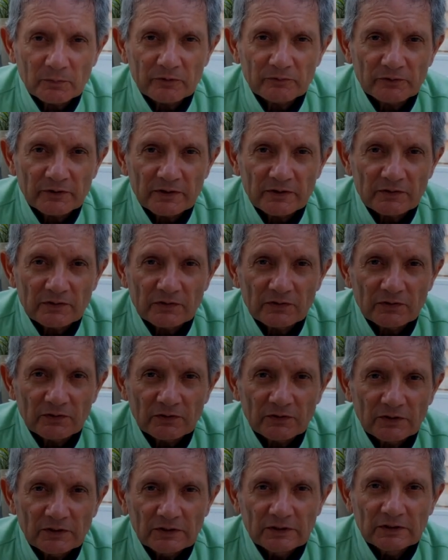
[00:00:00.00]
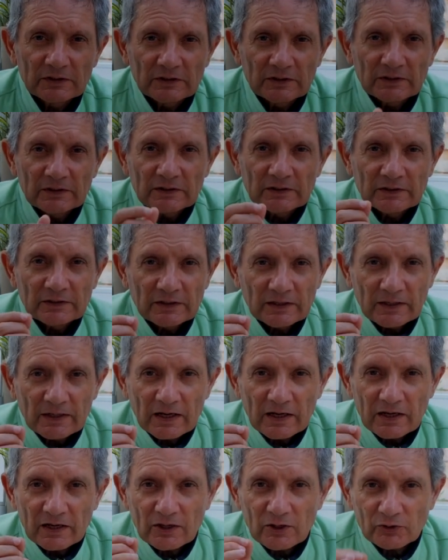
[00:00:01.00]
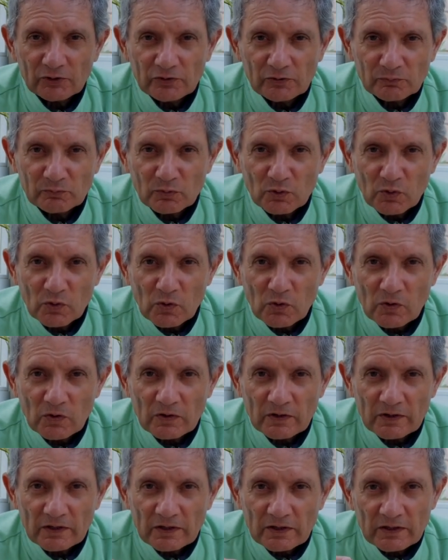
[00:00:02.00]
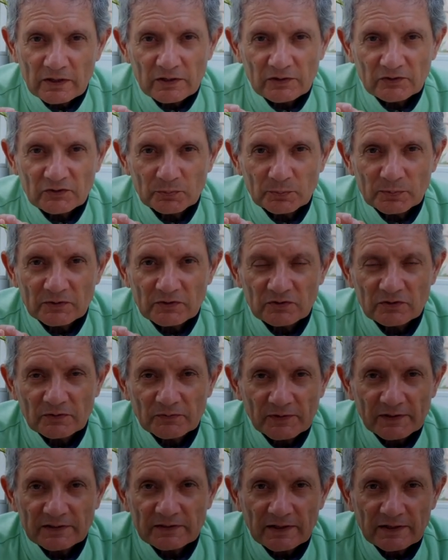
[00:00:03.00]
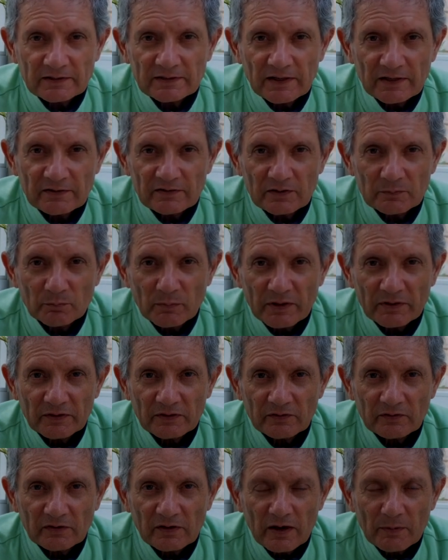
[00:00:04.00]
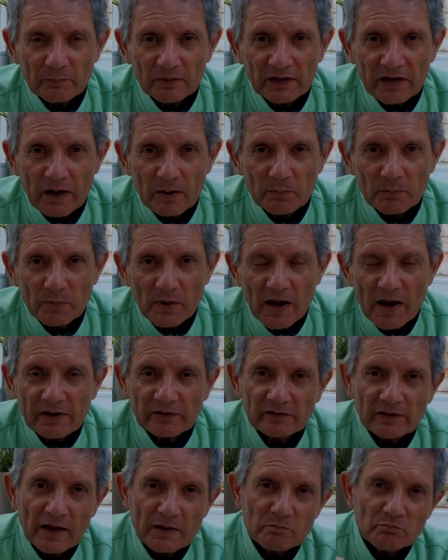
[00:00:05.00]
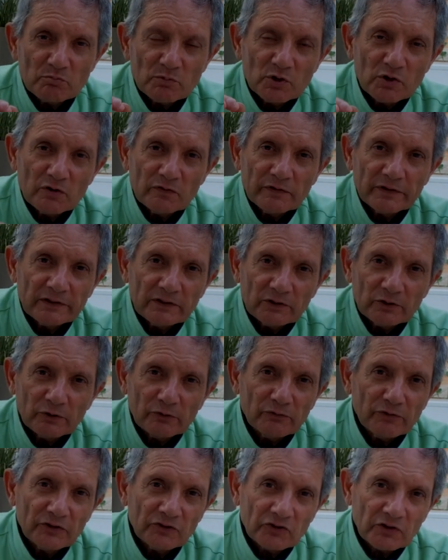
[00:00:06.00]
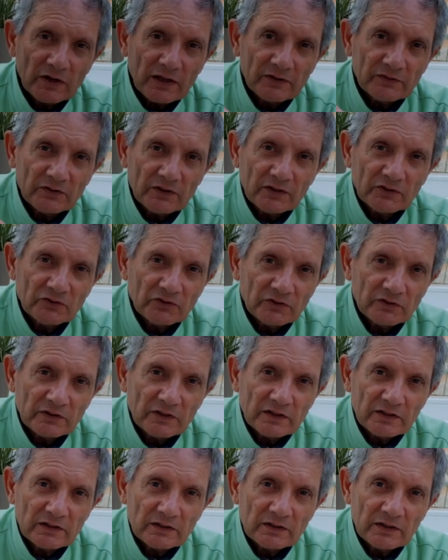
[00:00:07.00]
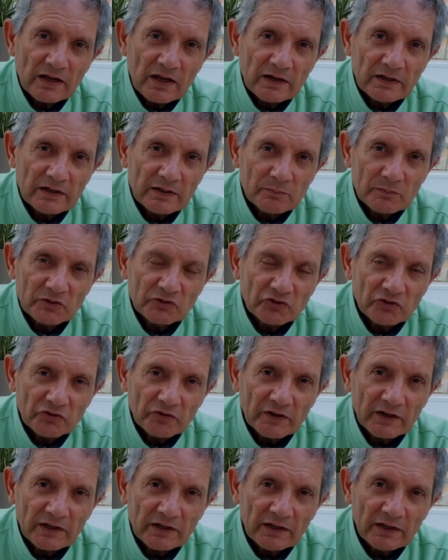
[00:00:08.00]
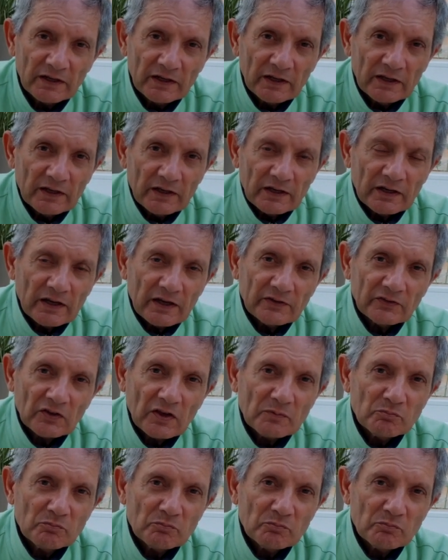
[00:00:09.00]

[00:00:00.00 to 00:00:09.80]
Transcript: my friends. Lots of more specific techniques and methods coming up as I move into visualization and imagery, as I